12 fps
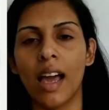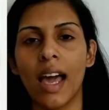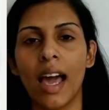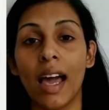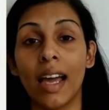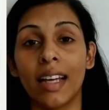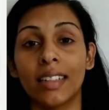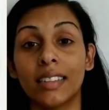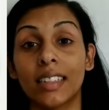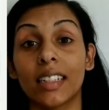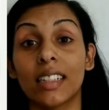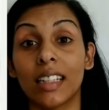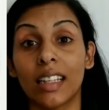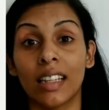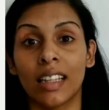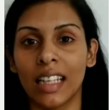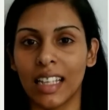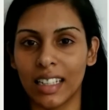And
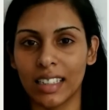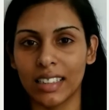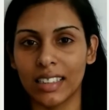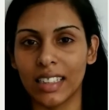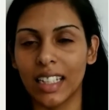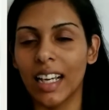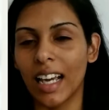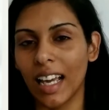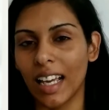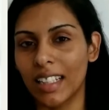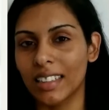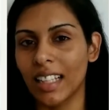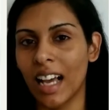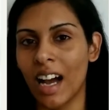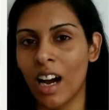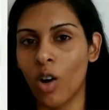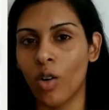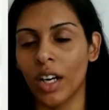this is
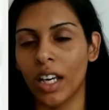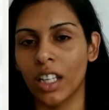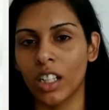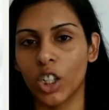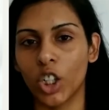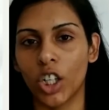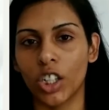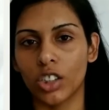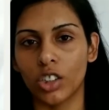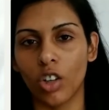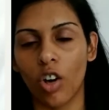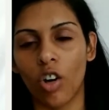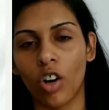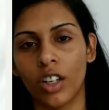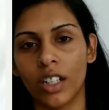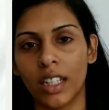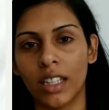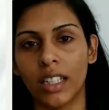how it looked on
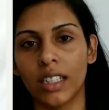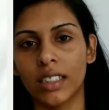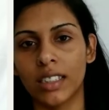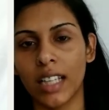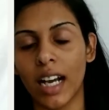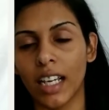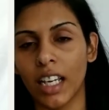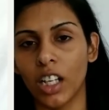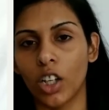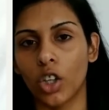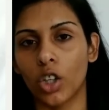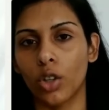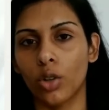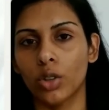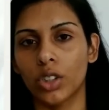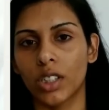the second use.